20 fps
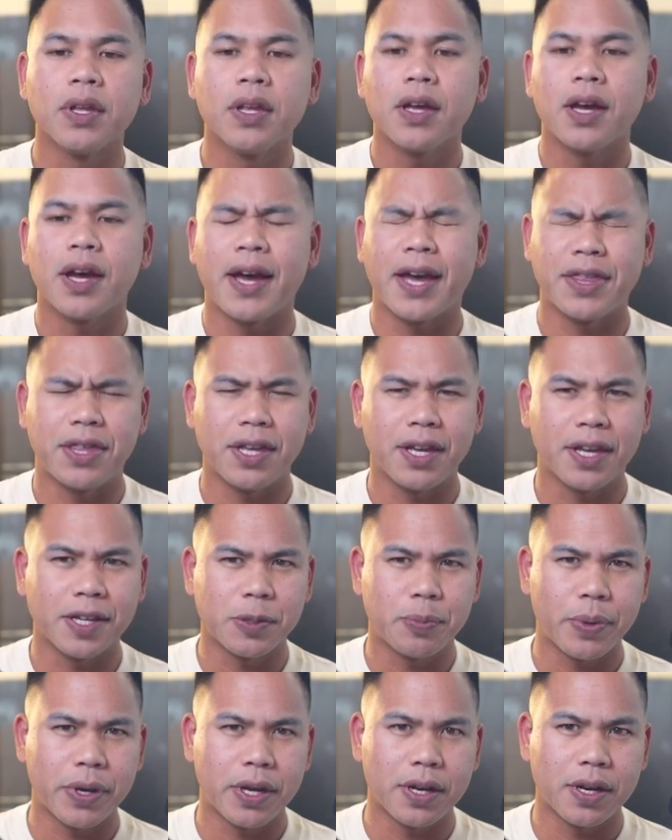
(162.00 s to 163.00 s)
I think
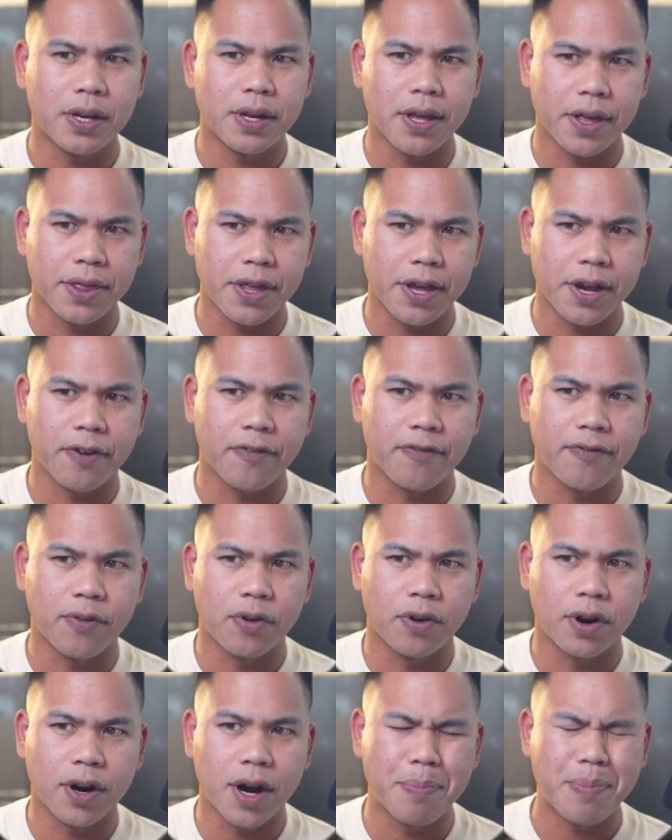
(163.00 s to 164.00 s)
it's been there
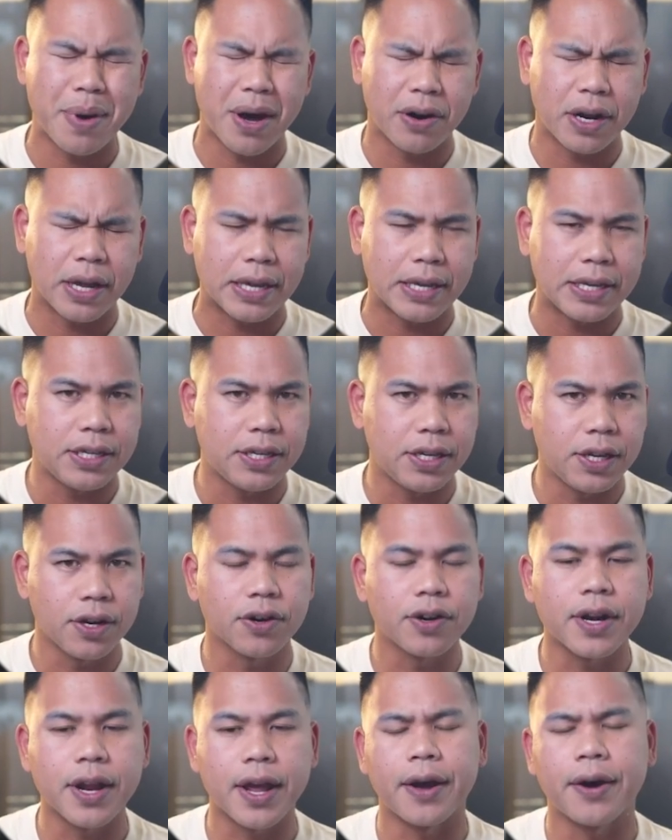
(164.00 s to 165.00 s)
for about a
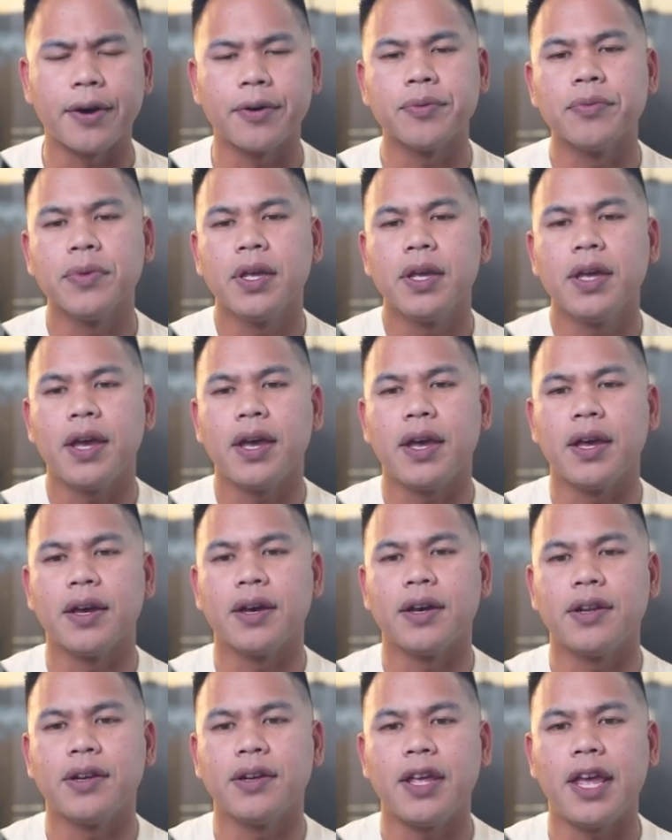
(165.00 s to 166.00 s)
year now.
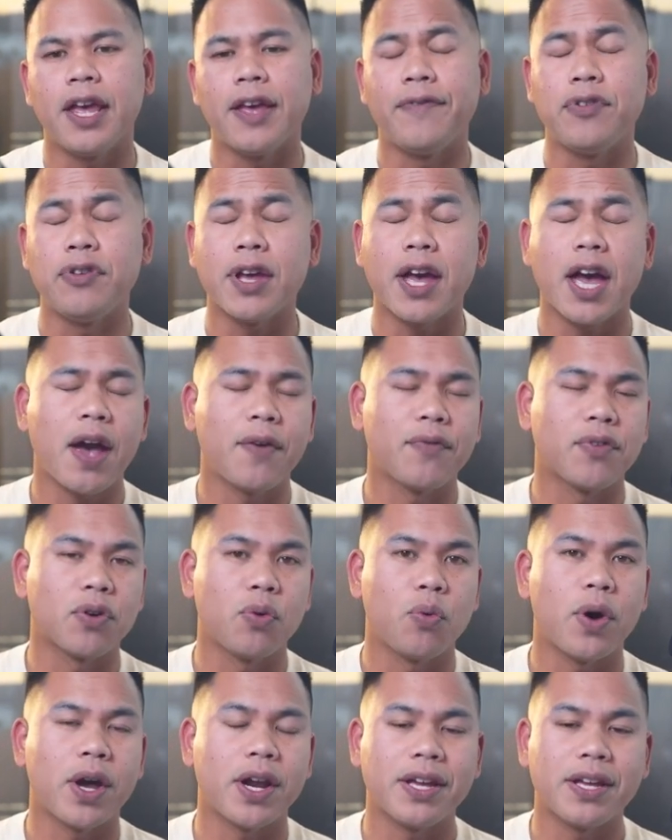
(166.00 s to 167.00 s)
And if you have your
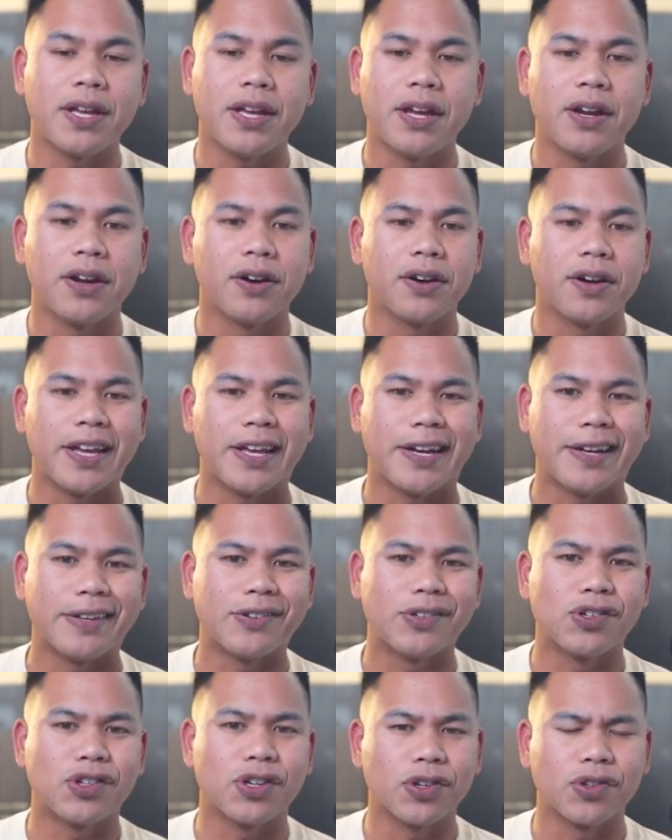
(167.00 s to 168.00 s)
wedding here, it
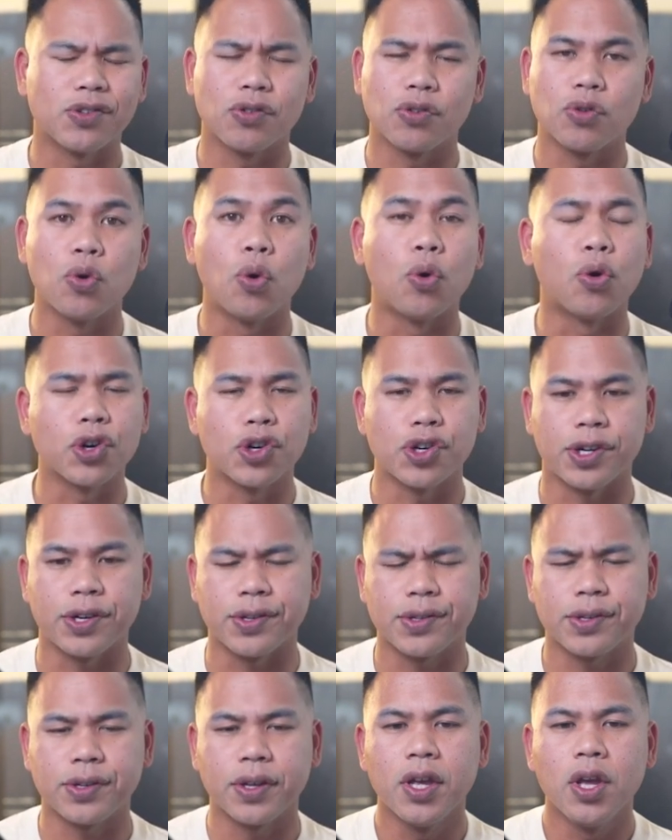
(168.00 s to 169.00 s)
is just
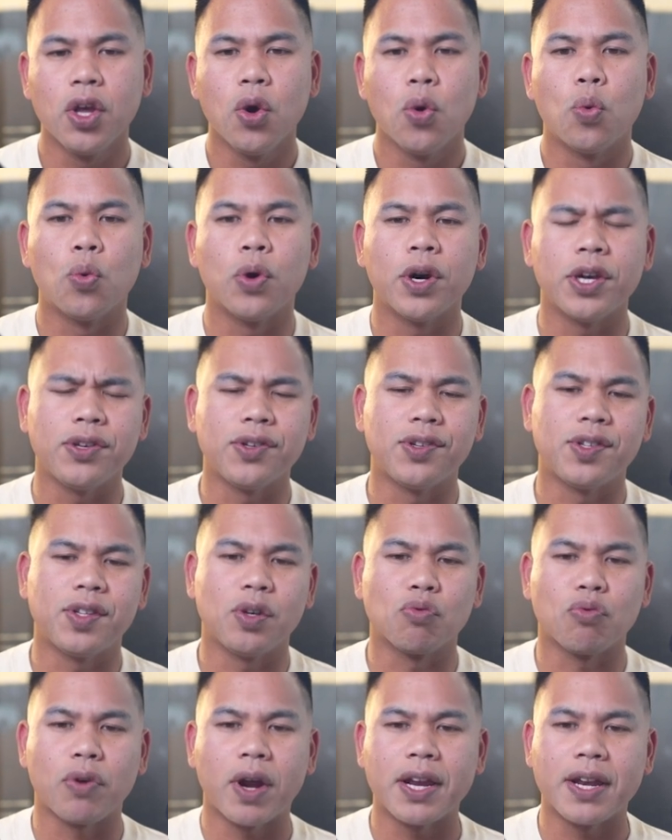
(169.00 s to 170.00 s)
gorgeous. What you
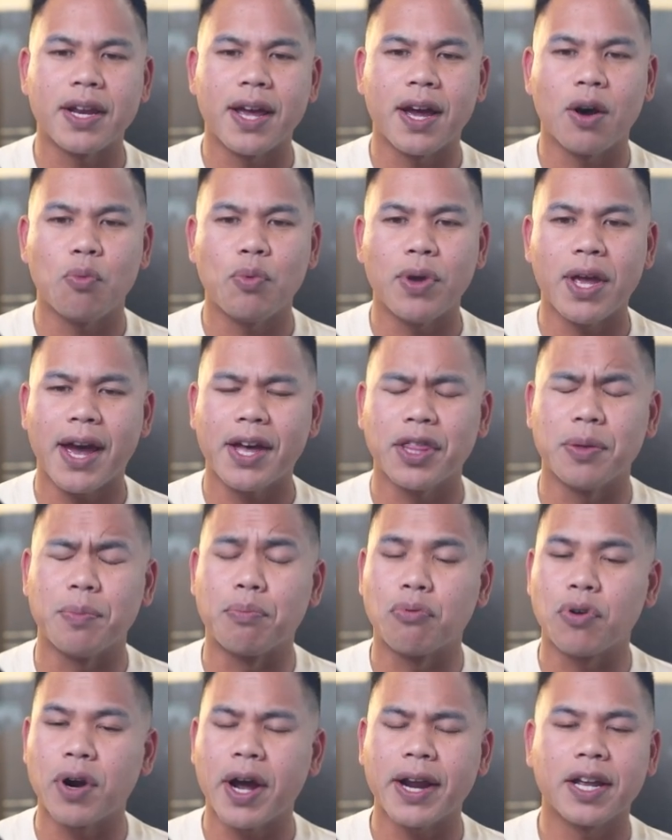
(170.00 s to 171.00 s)
see right now, we had the
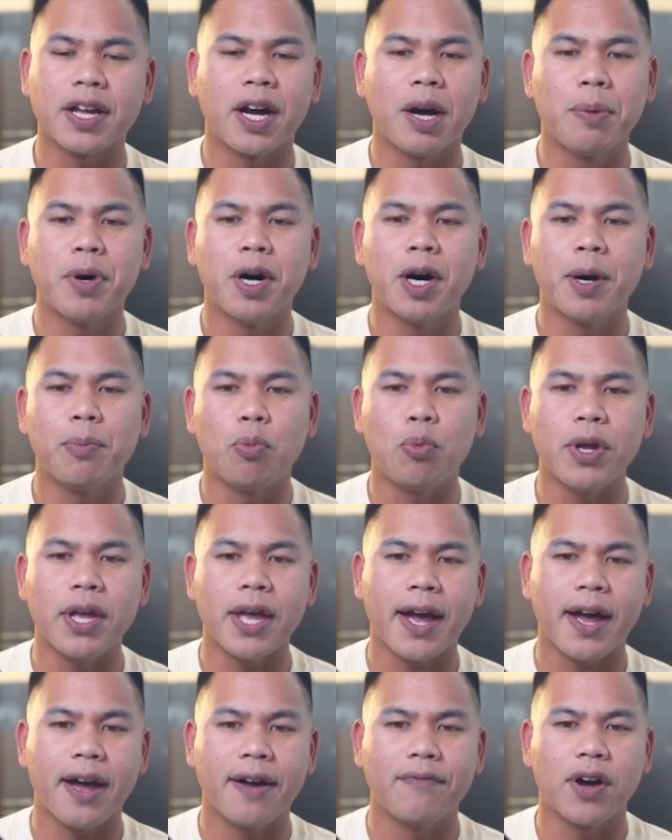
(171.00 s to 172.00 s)
bride come up. We
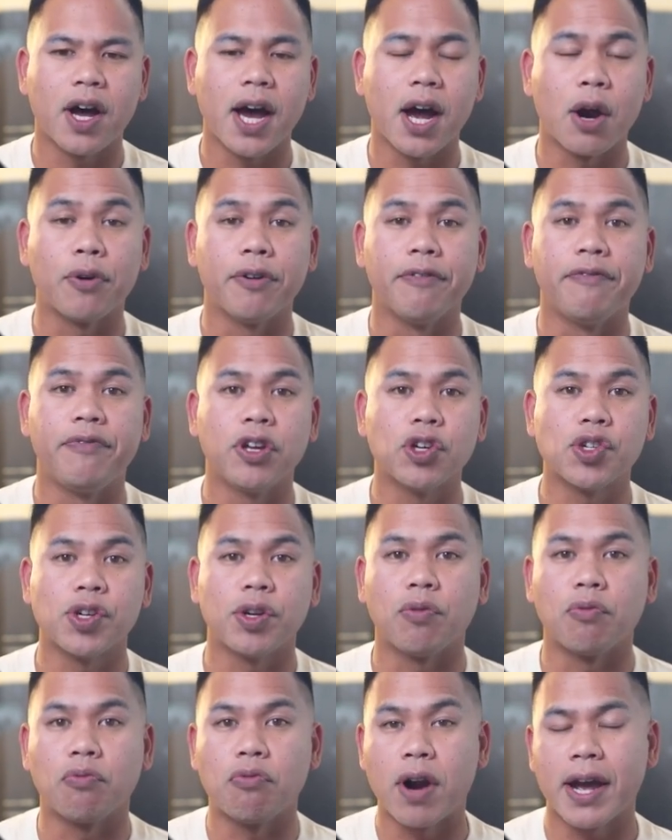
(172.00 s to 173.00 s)
have our
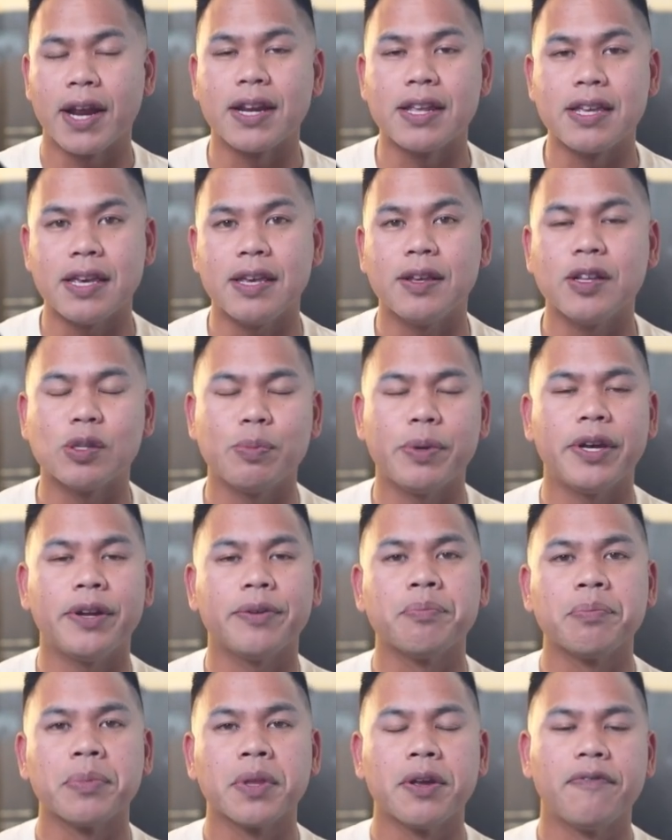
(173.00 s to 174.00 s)
officiant Ryan
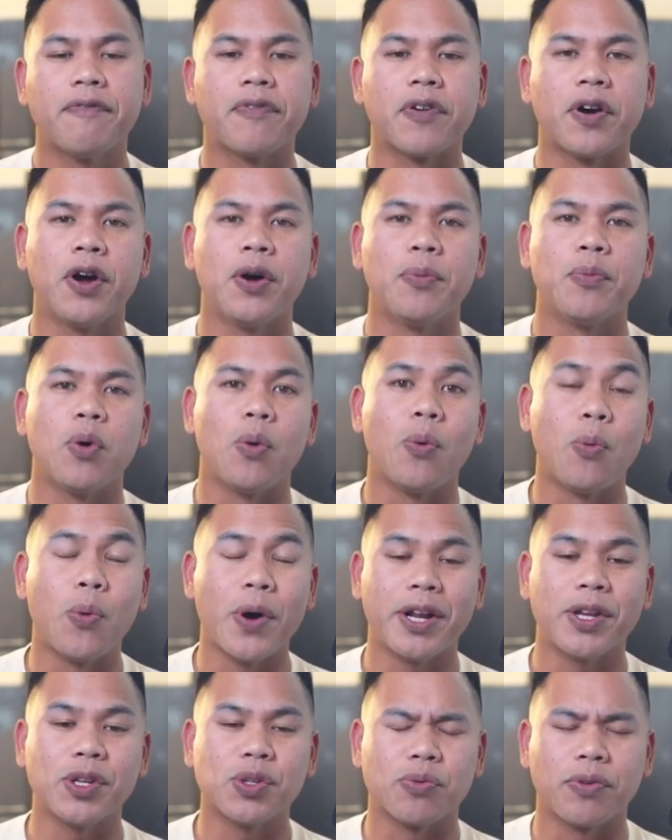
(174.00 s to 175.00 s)
Kingsman from
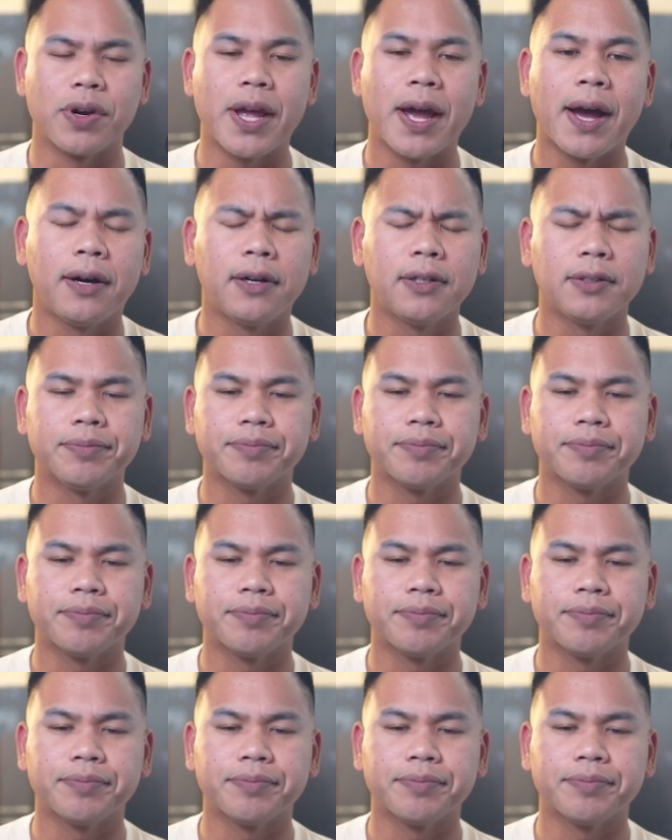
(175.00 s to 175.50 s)
Weddings Royale